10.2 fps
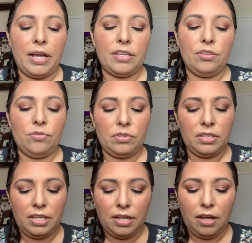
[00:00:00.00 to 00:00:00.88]
used
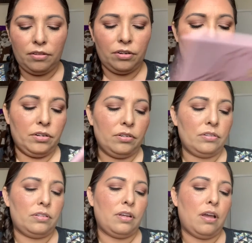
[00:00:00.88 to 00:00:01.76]
the
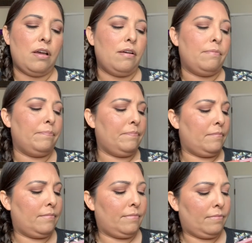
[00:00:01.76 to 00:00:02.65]
colors
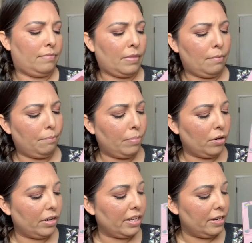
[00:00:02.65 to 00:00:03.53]

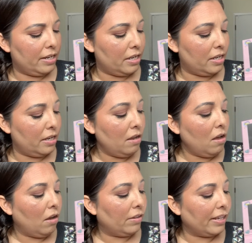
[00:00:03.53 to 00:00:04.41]
burgundy
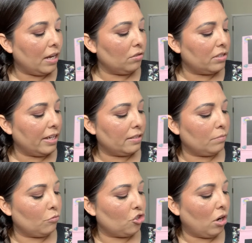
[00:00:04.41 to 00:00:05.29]
on the outside,
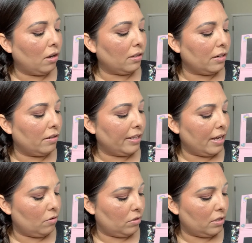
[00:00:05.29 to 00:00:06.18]
some chocolate on the
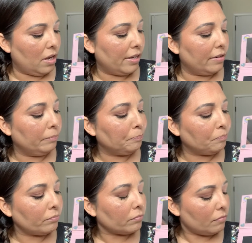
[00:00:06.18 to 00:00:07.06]
outside,
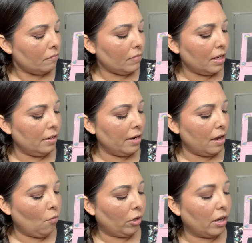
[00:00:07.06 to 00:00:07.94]

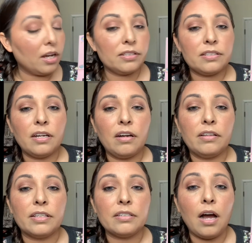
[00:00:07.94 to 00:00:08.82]
organza
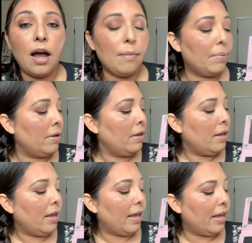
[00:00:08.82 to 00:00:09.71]
on the top,
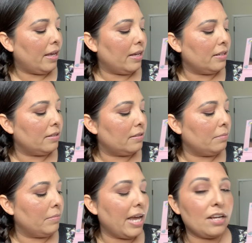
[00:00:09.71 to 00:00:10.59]
and
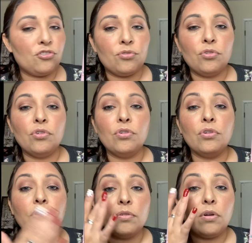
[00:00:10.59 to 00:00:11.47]
some
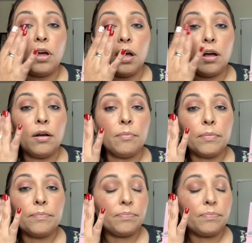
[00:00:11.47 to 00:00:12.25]
natural all